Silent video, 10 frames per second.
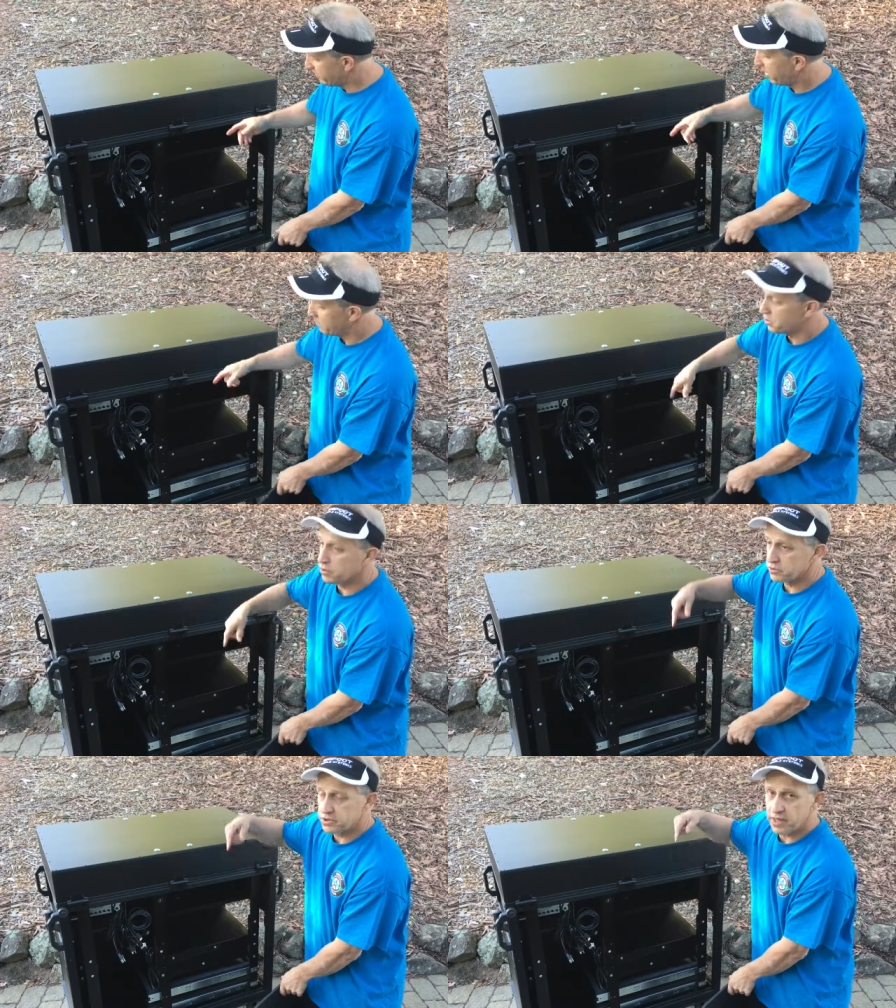an
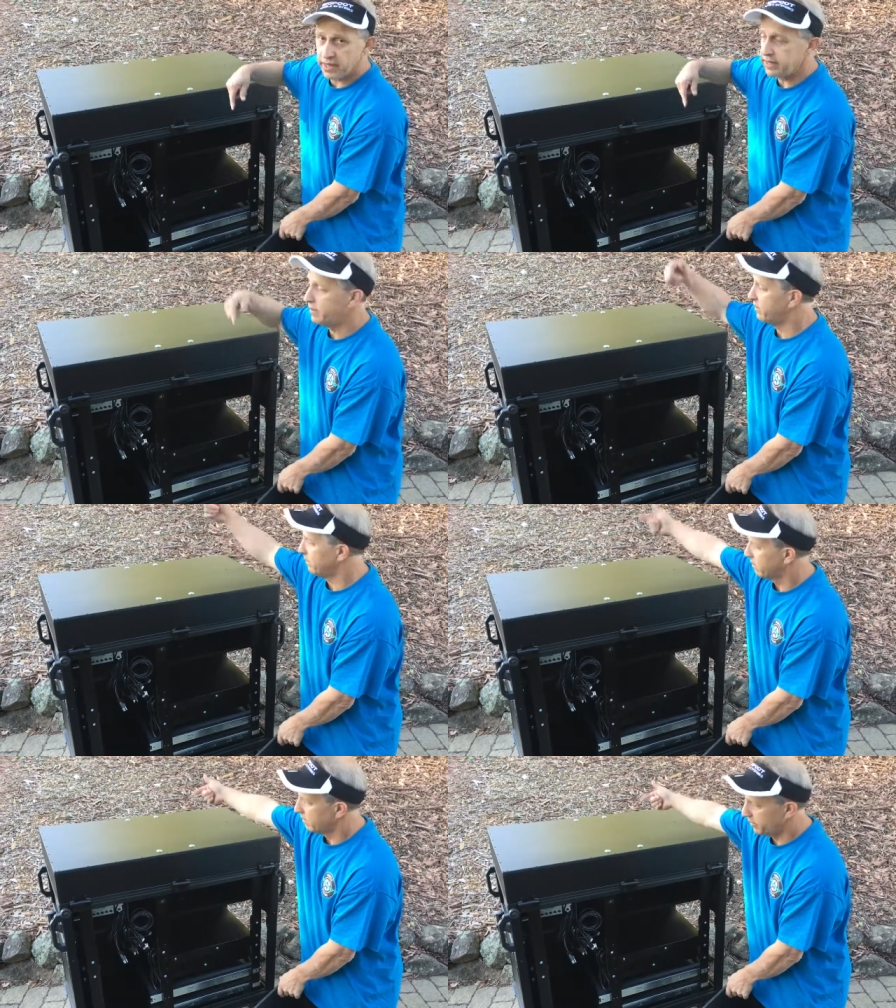optional side
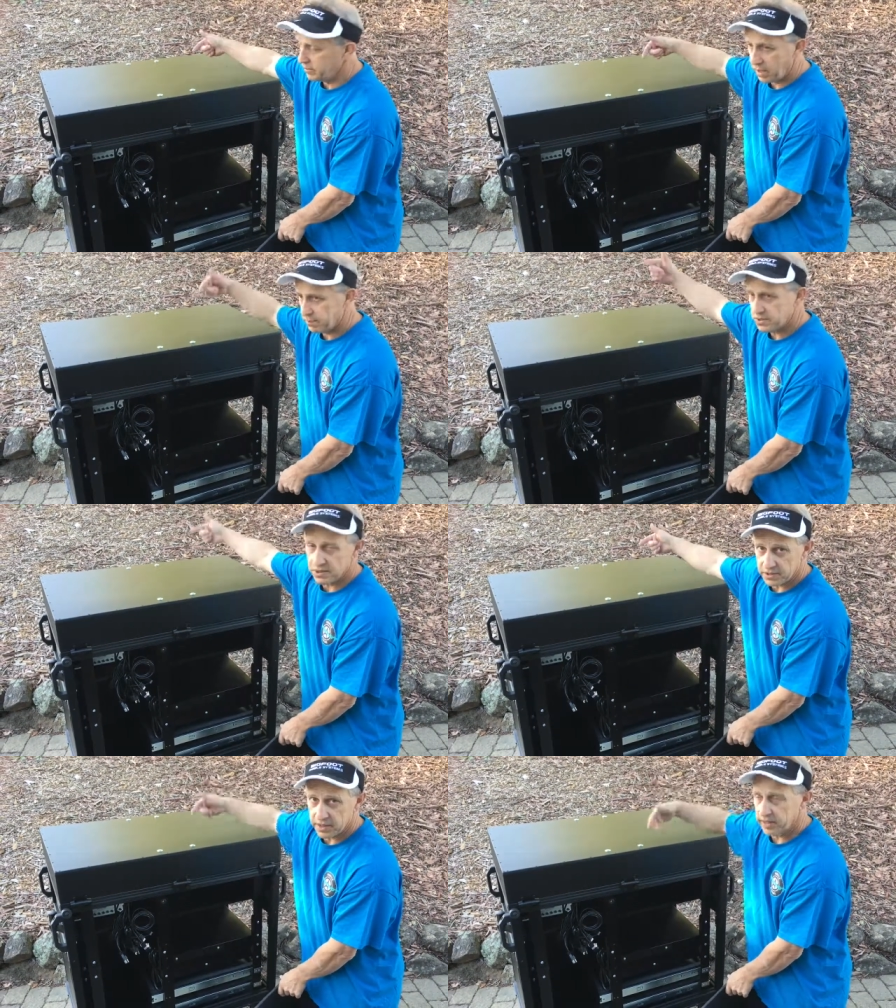on the
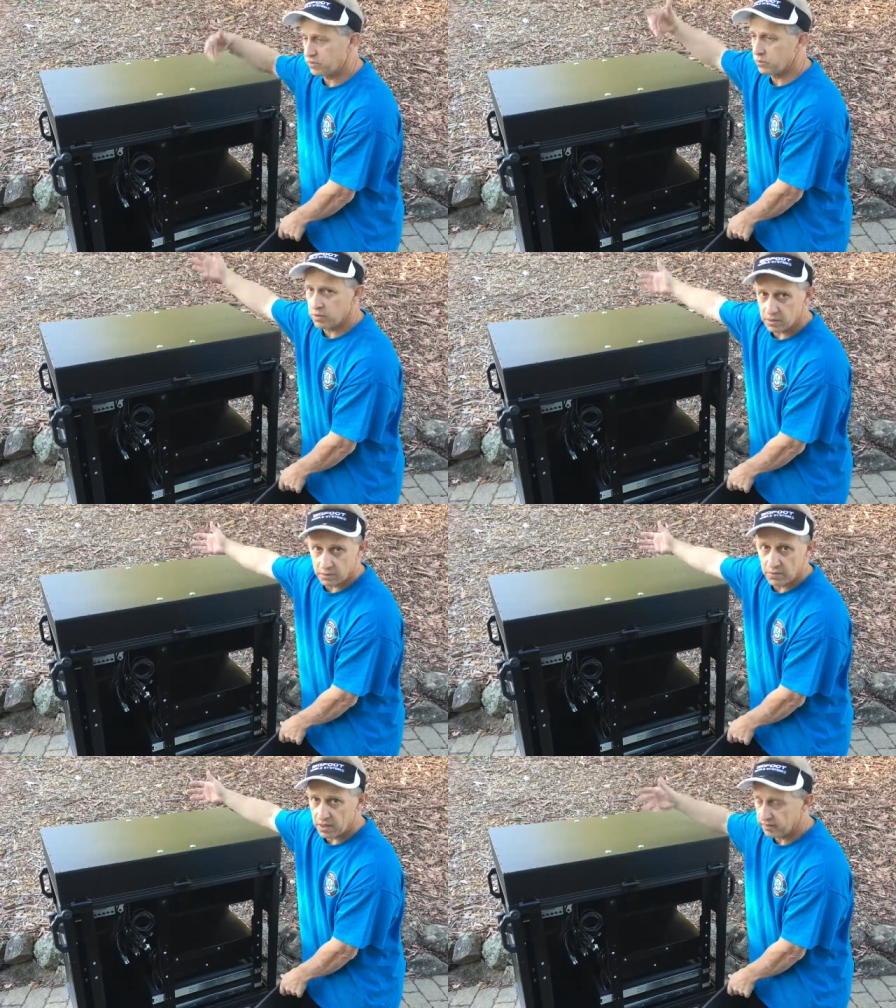opposite side as well
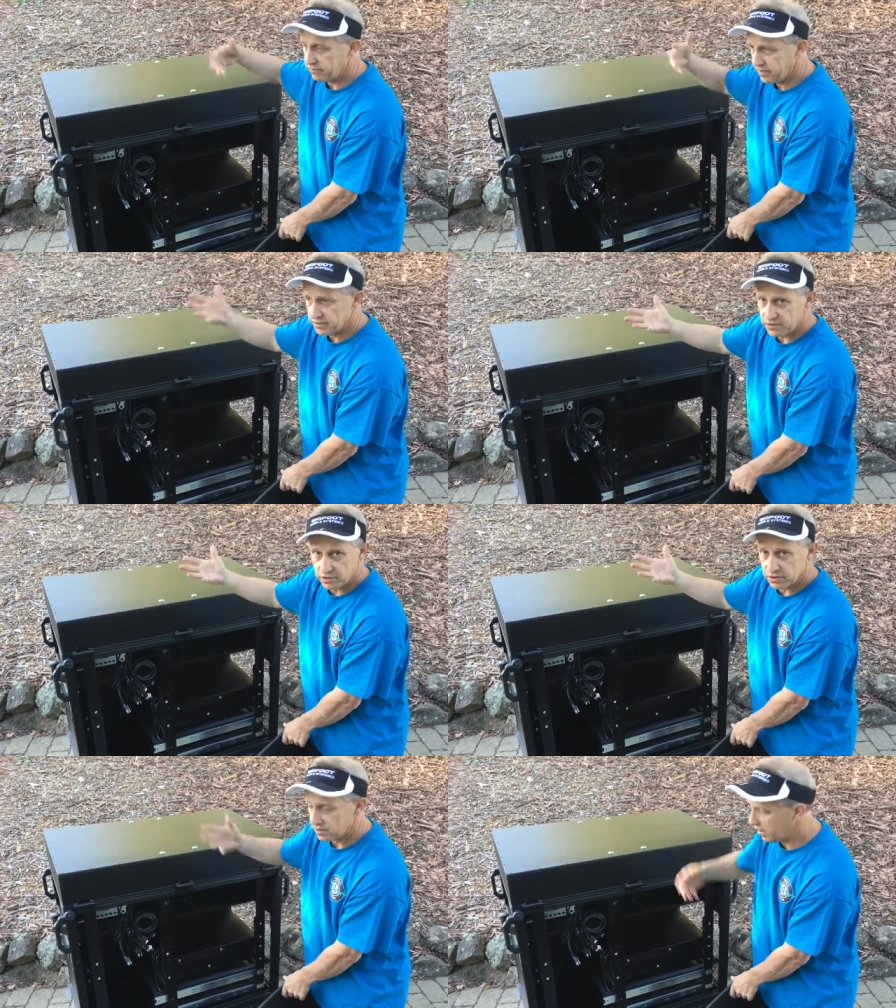come off. That's
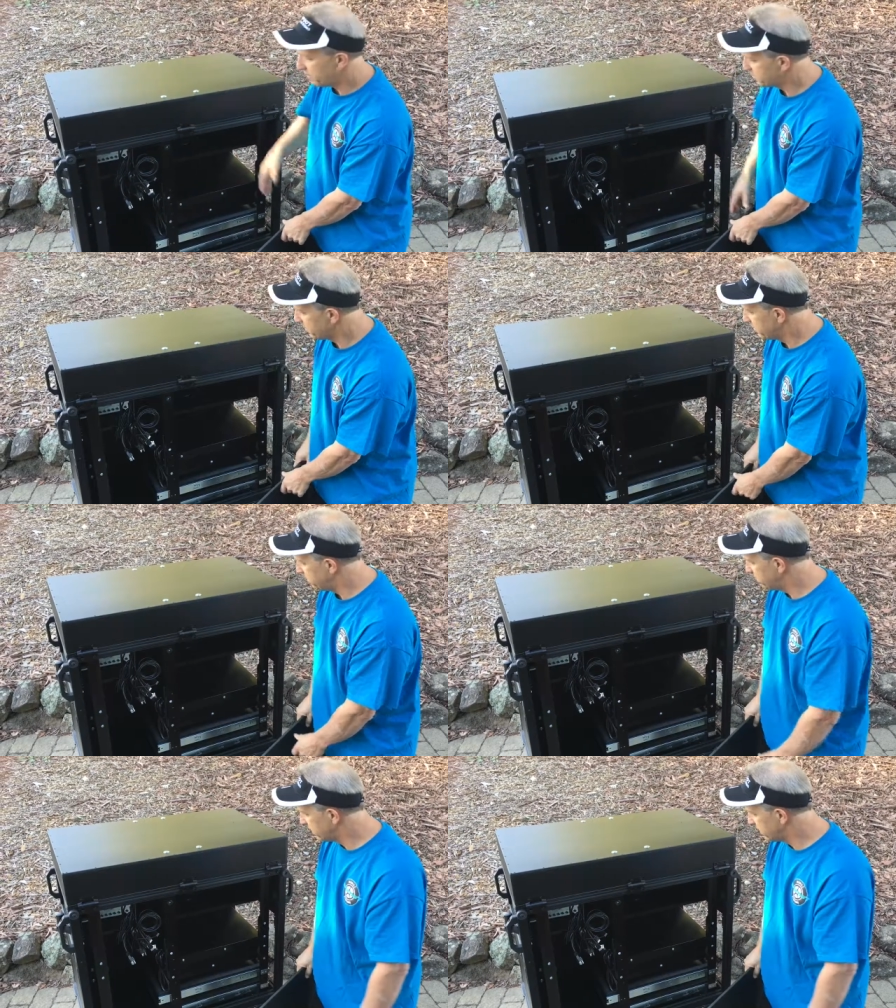just an option that you